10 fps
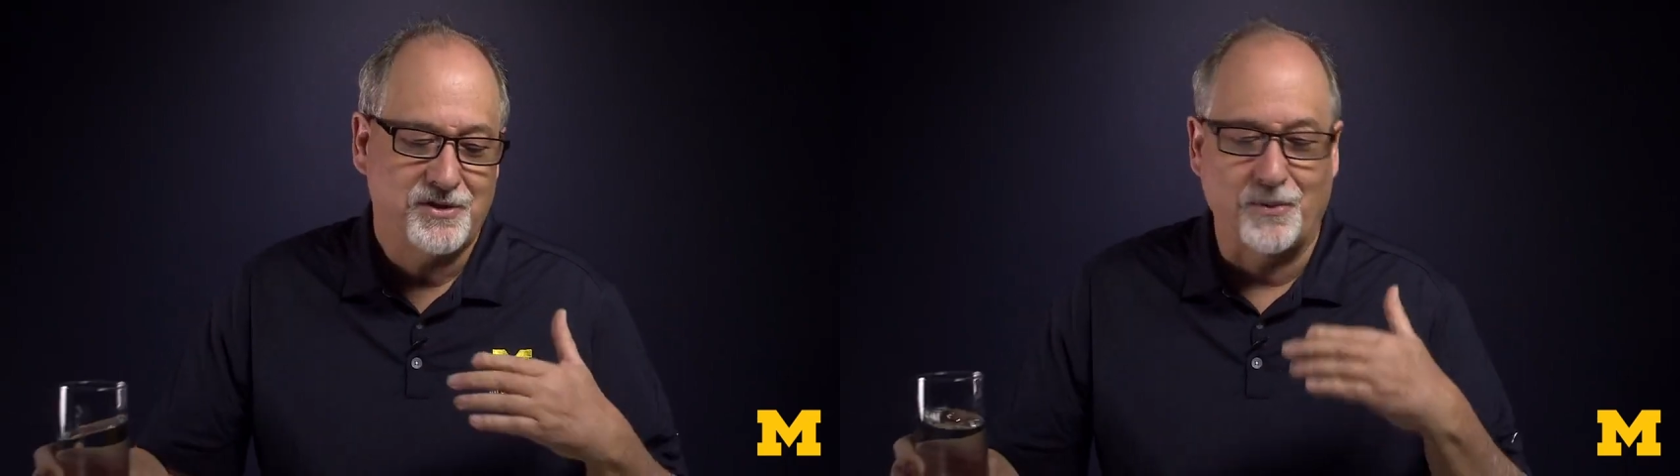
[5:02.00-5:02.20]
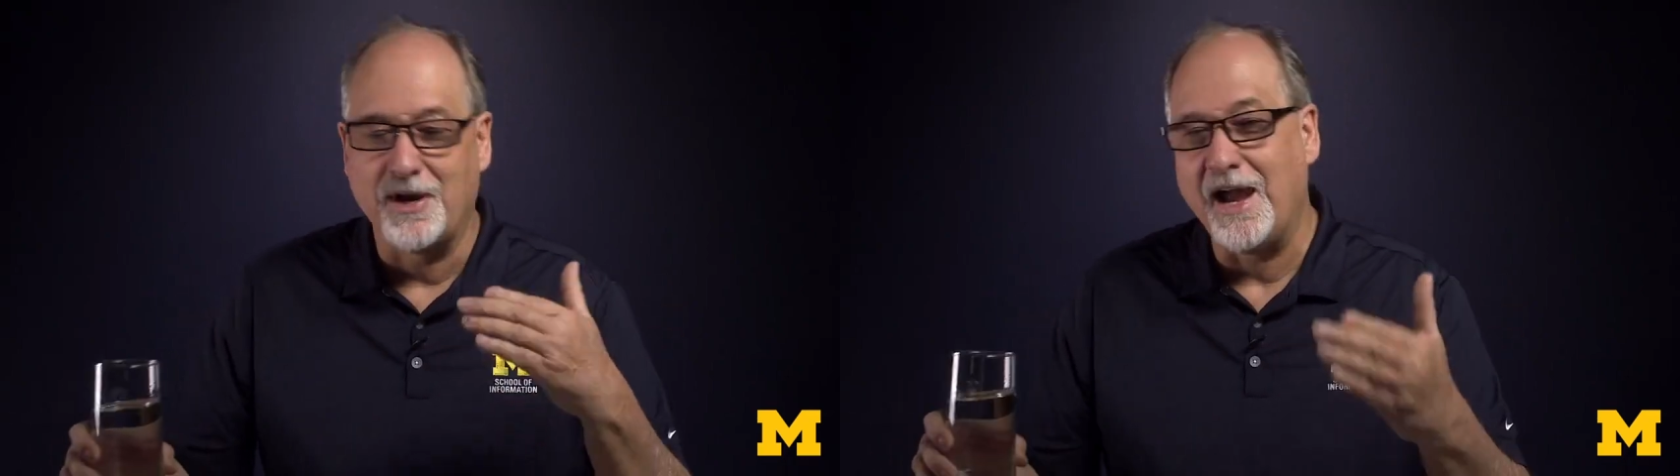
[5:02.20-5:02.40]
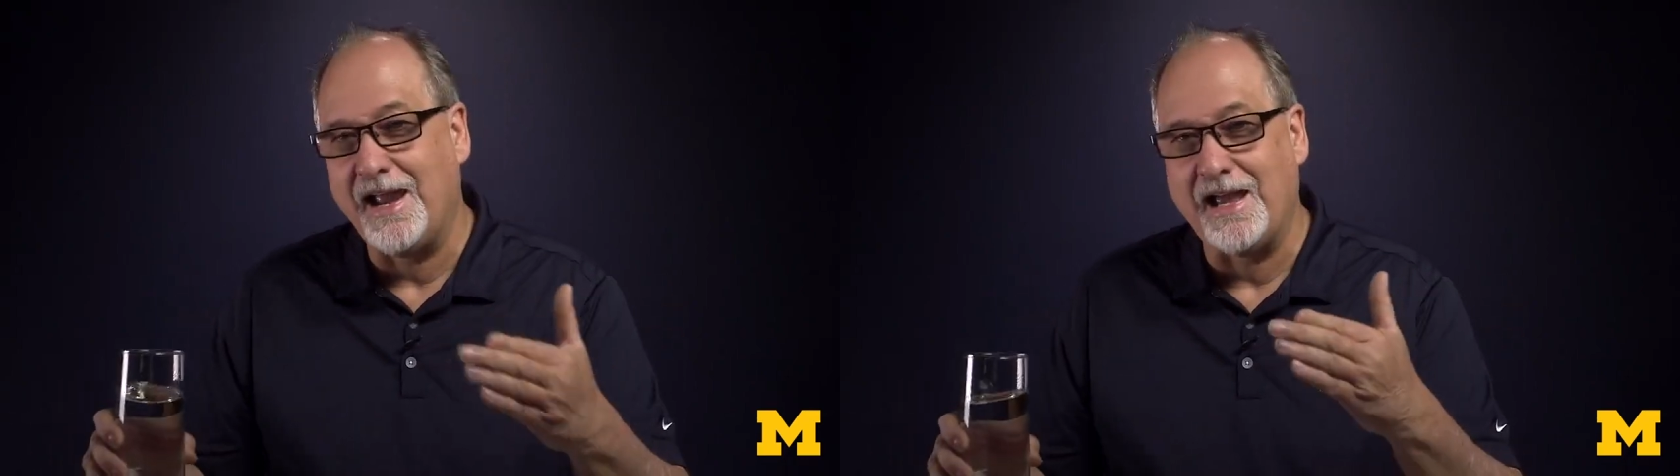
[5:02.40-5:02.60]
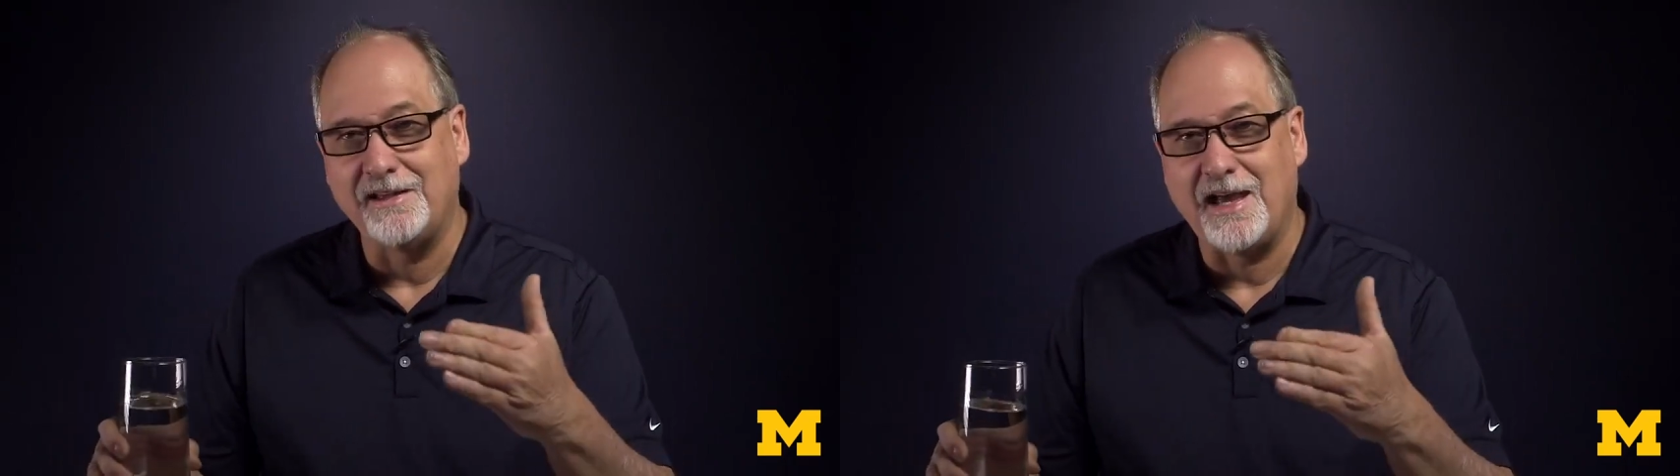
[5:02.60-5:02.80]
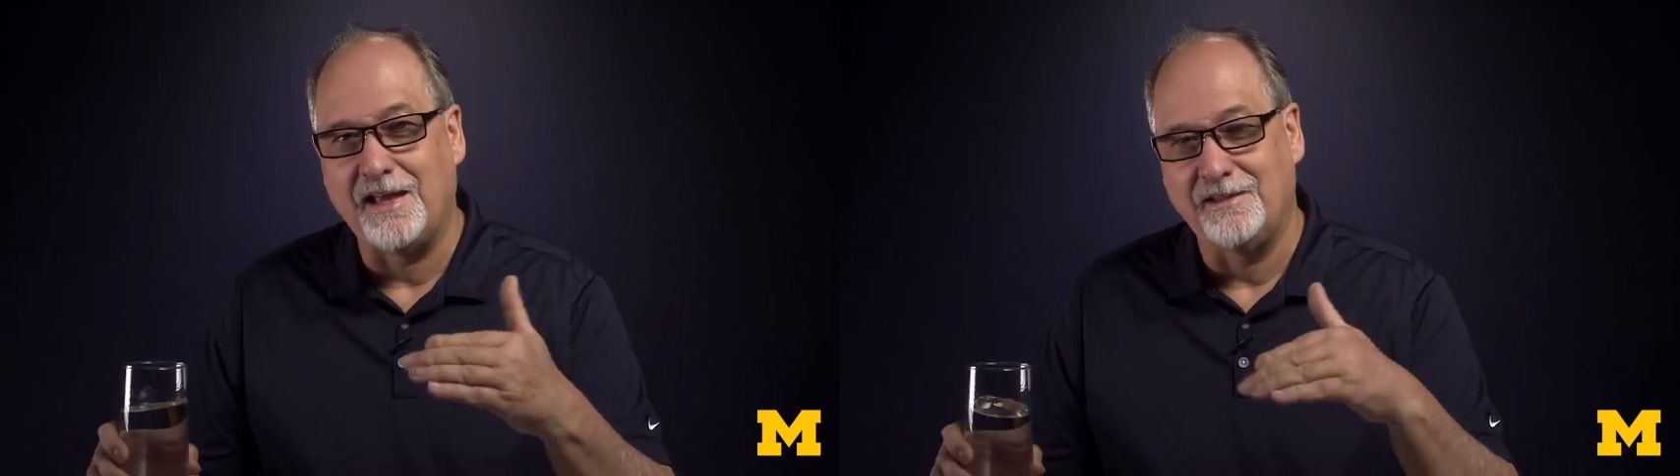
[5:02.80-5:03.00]
when I
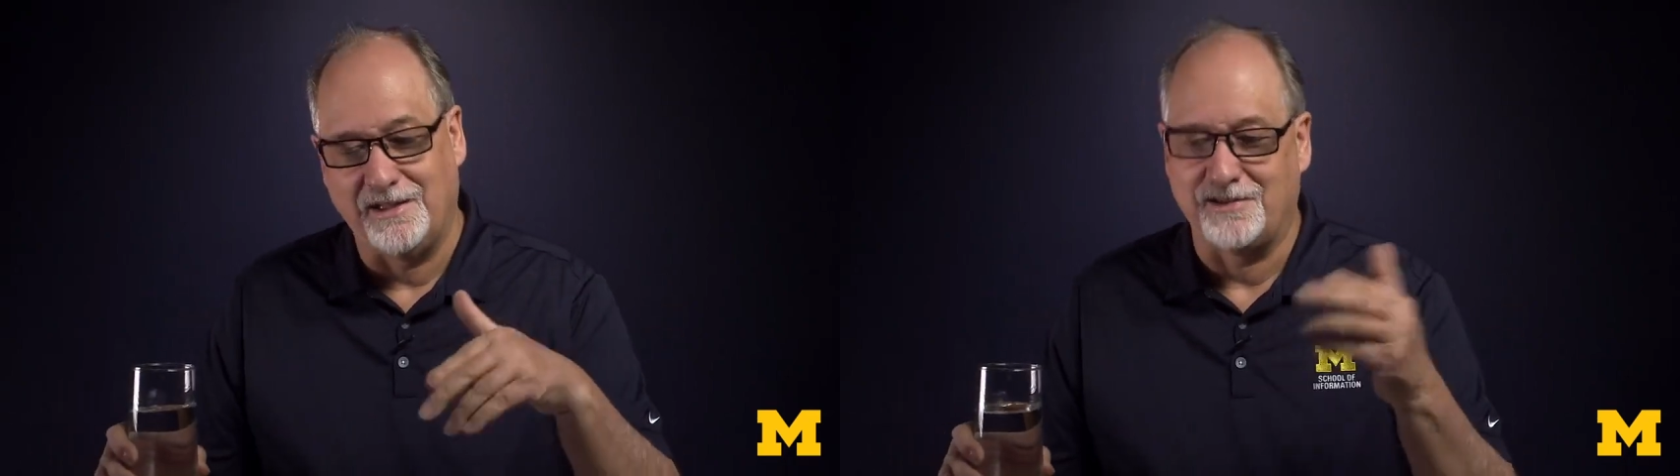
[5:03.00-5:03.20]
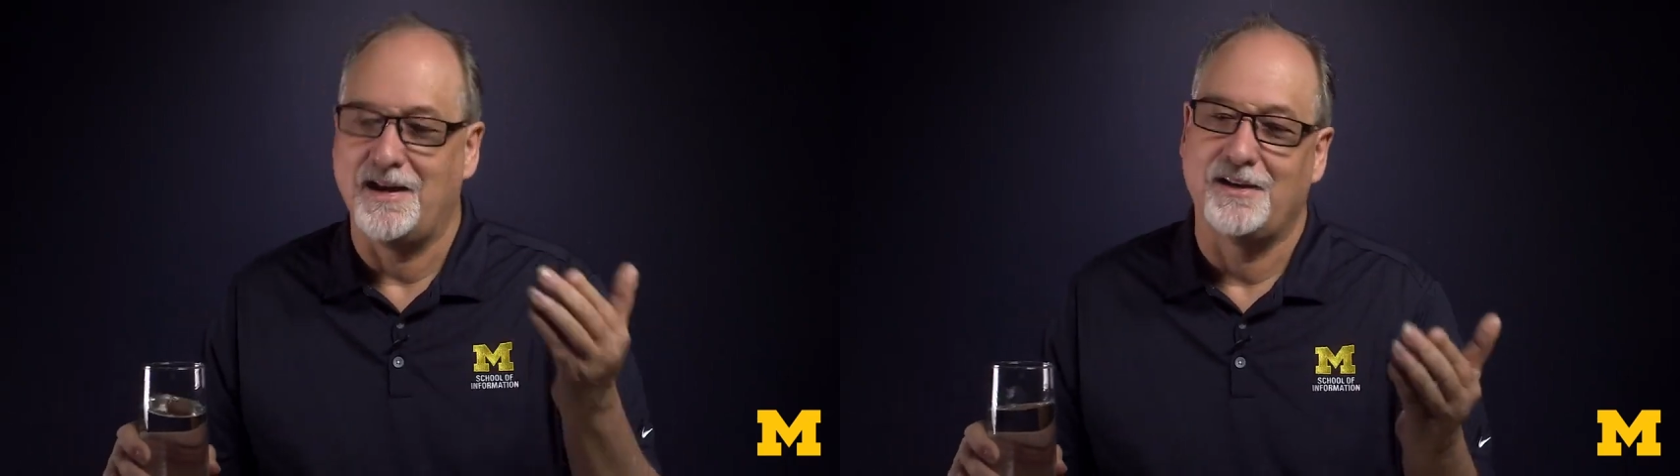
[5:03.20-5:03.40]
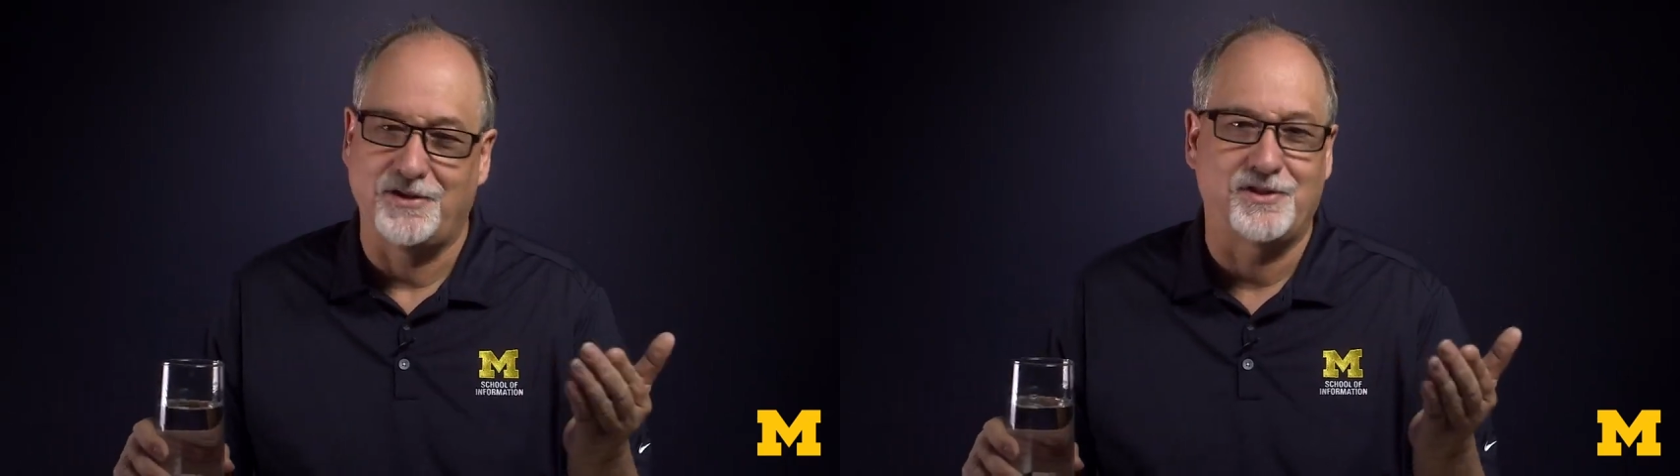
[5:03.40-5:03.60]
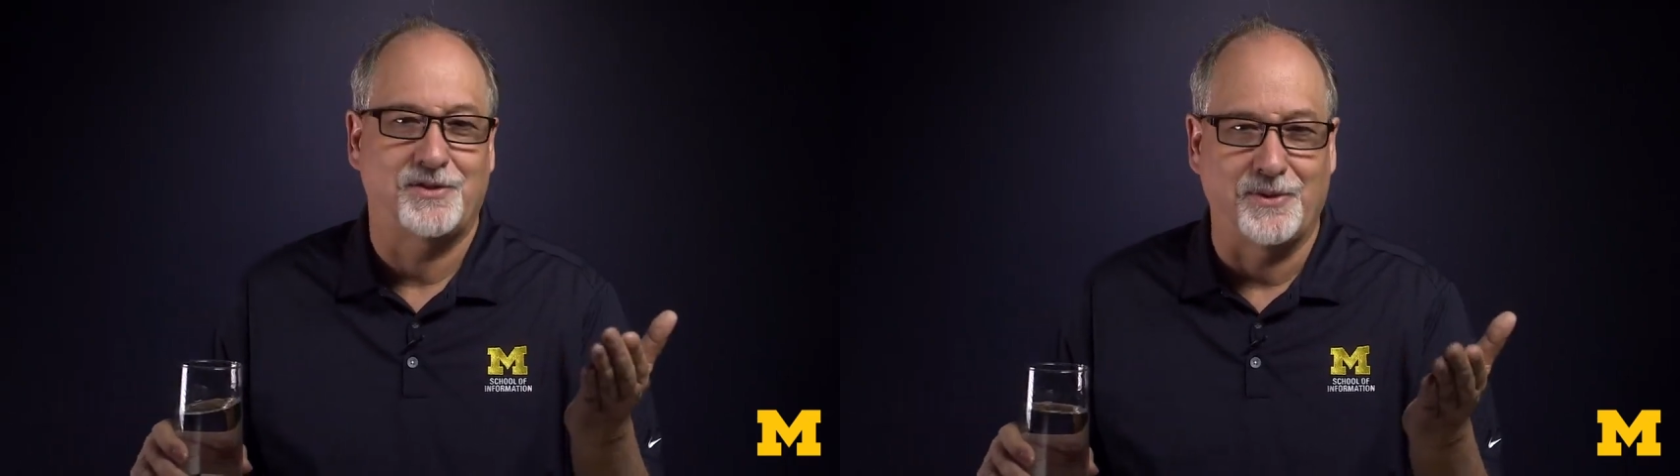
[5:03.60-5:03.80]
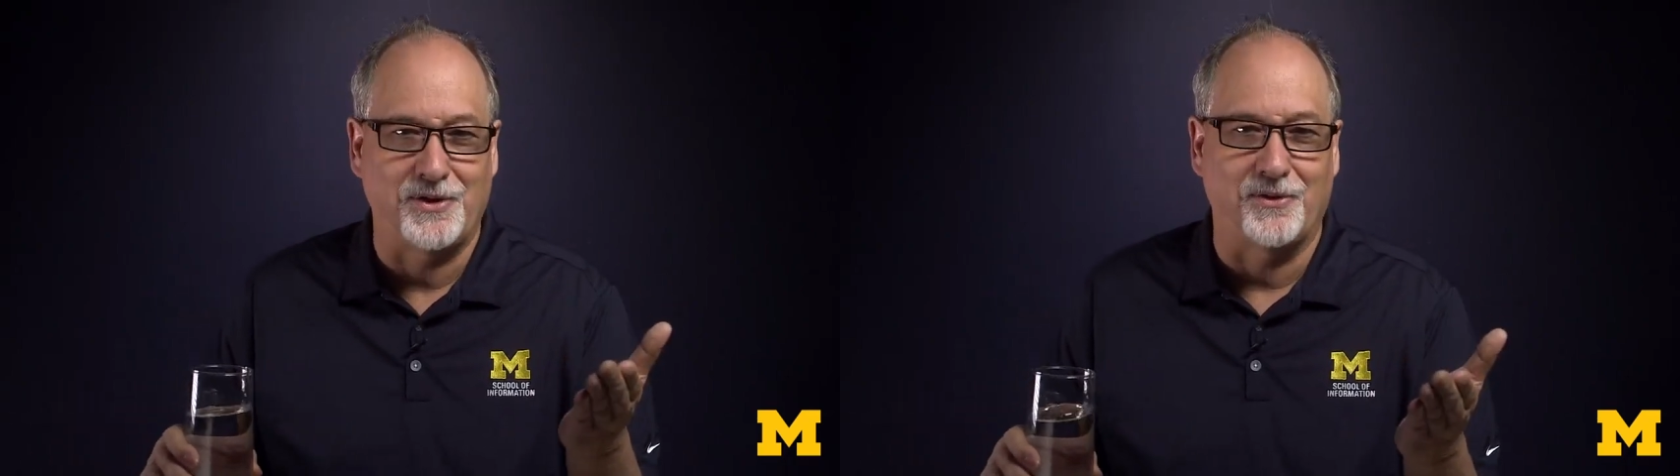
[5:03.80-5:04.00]
add that, it's not just
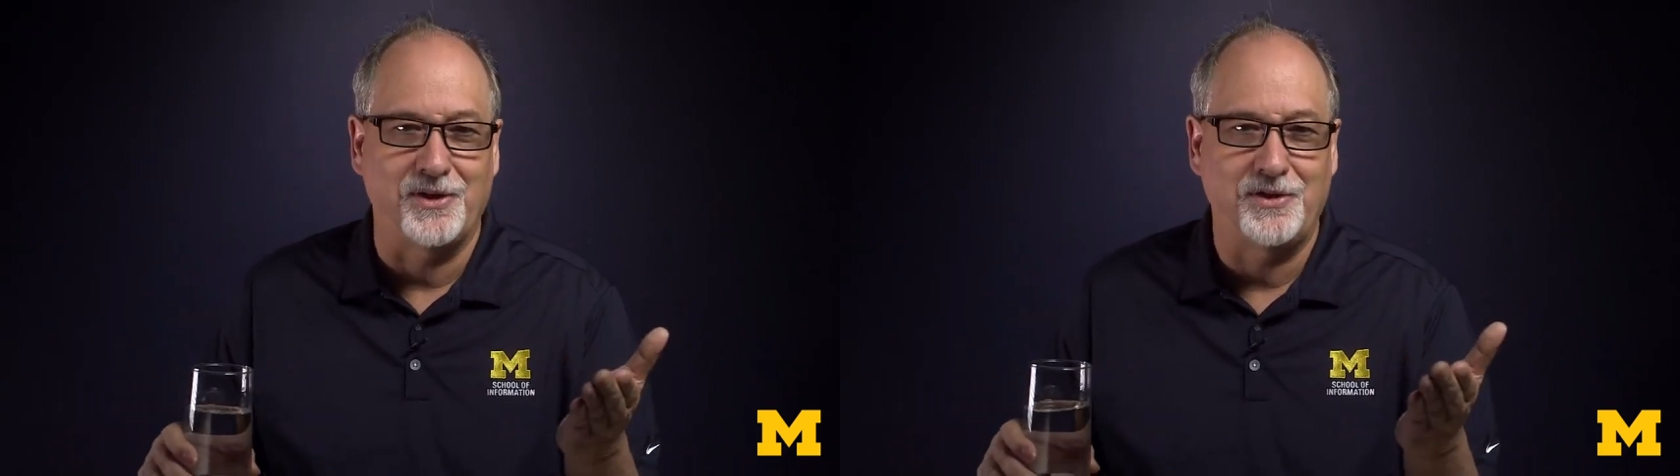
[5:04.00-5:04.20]
to annoy